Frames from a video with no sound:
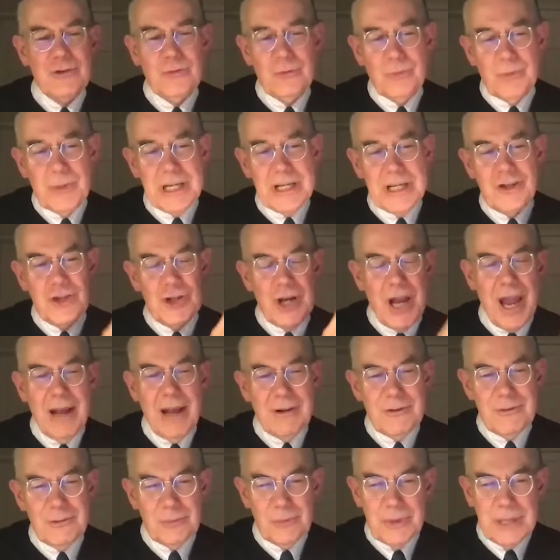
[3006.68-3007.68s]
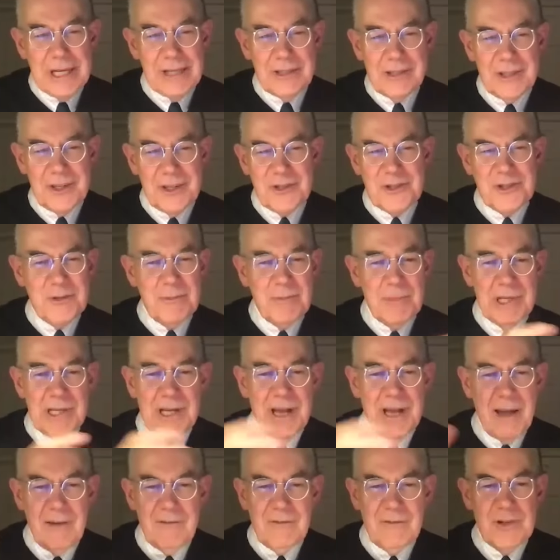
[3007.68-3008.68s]
reject realism and
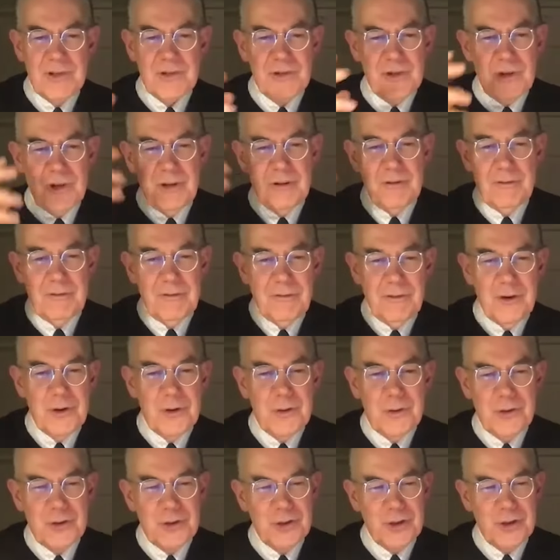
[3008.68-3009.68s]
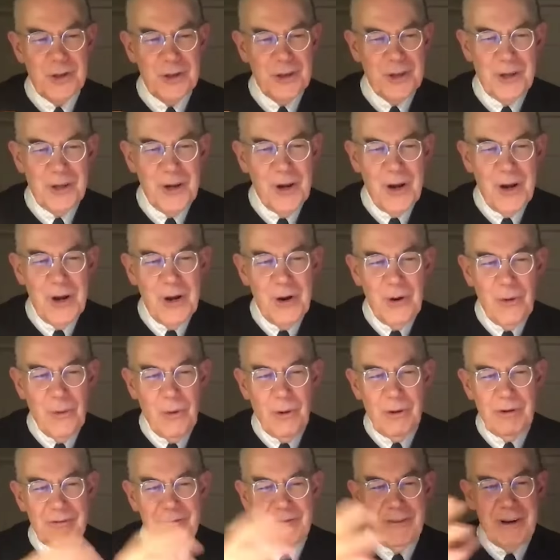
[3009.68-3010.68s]
have this Confucian
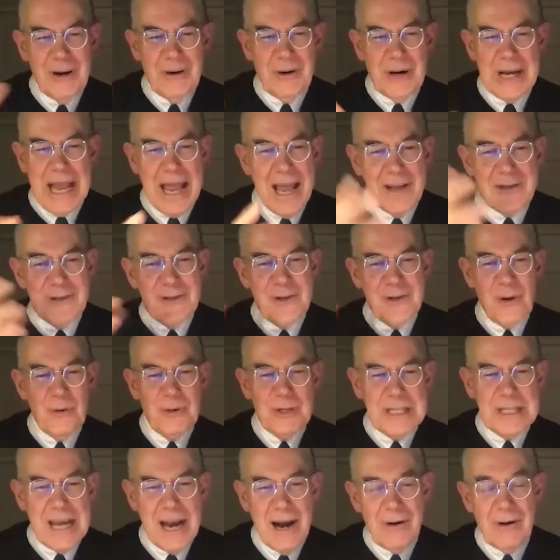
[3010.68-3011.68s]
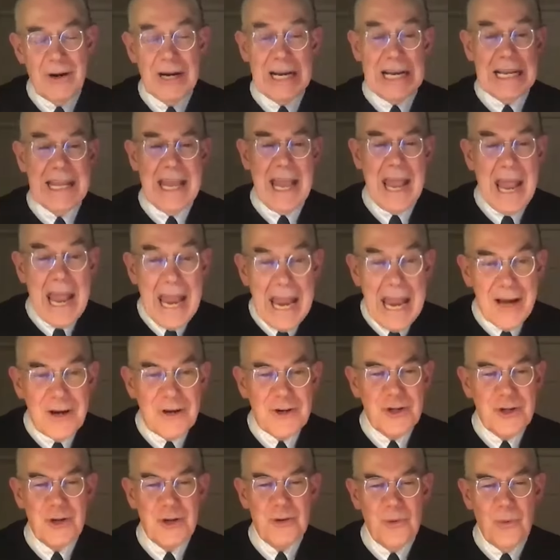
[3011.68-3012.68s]
or very esoteric
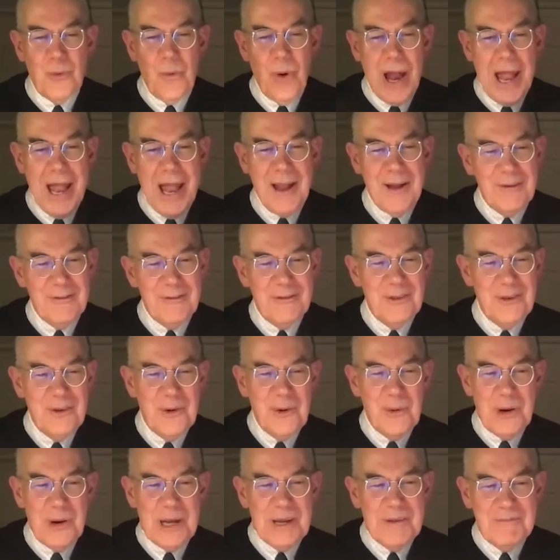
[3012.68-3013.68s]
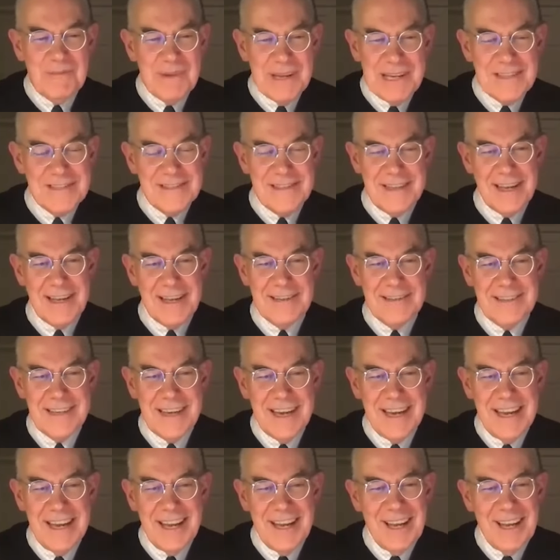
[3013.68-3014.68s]
Asian way of doing business.
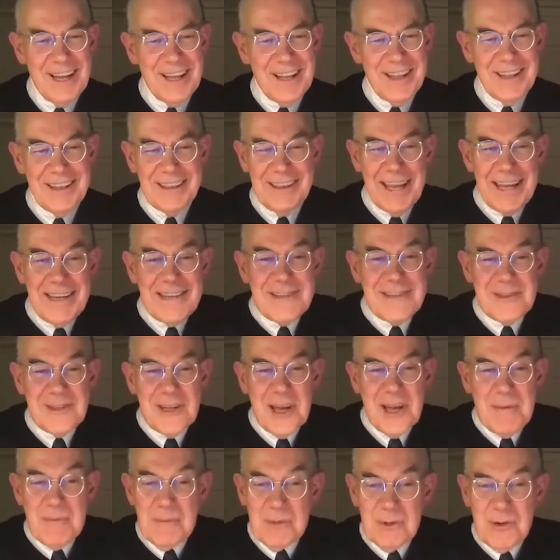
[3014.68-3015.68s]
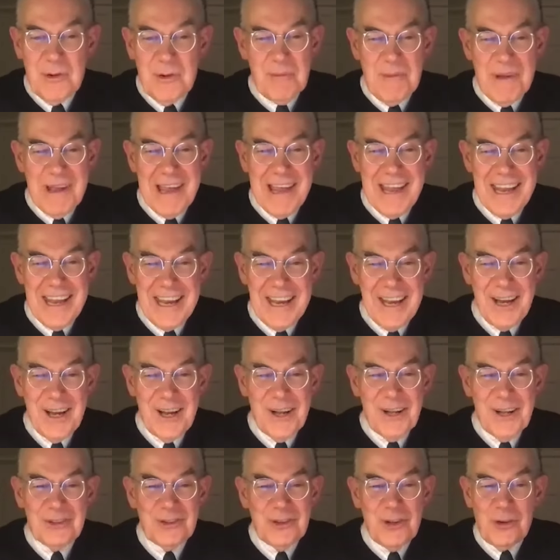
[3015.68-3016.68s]
They seem to me
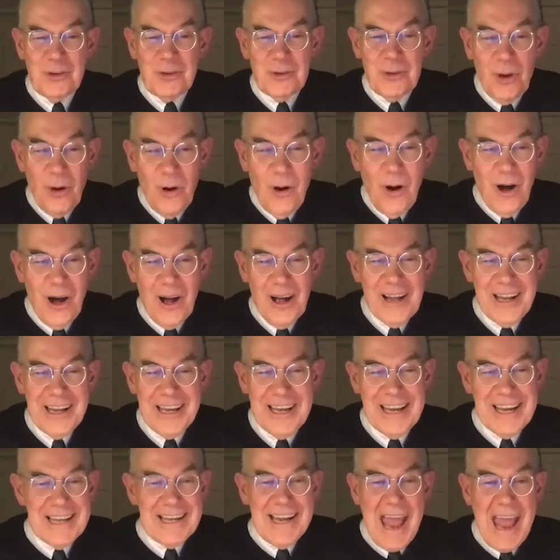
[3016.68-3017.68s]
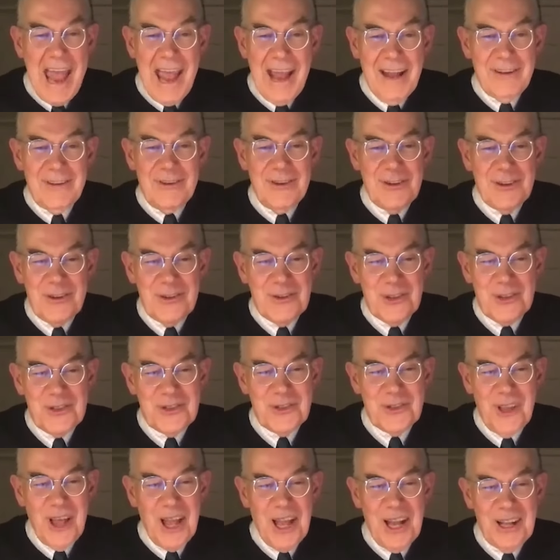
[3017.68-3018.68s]
to talk and act
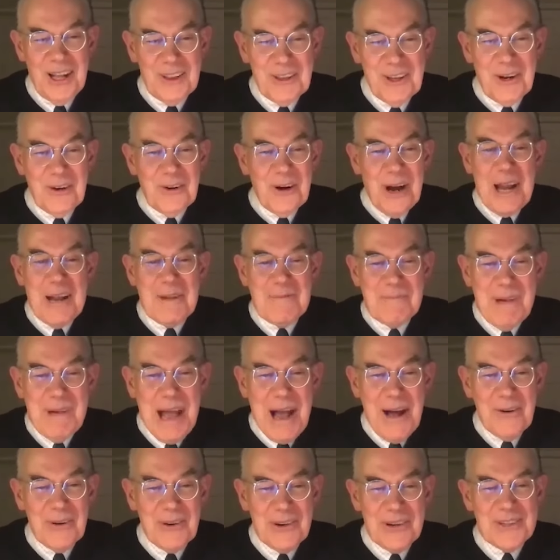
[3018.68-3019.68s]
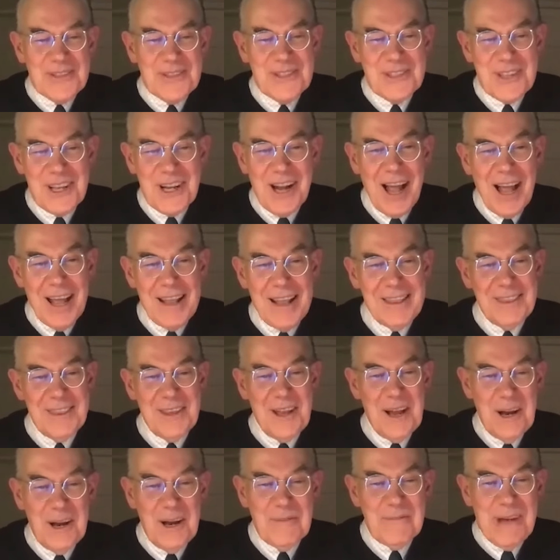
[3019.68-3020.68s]
just like the great powers that I
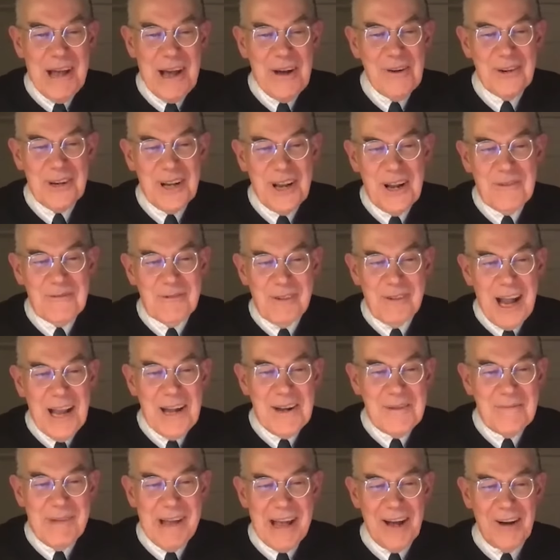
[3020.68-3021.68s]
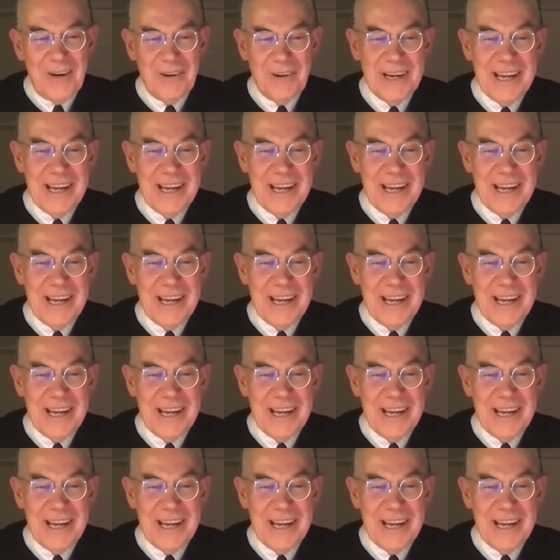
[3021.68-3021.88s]
think about and write about.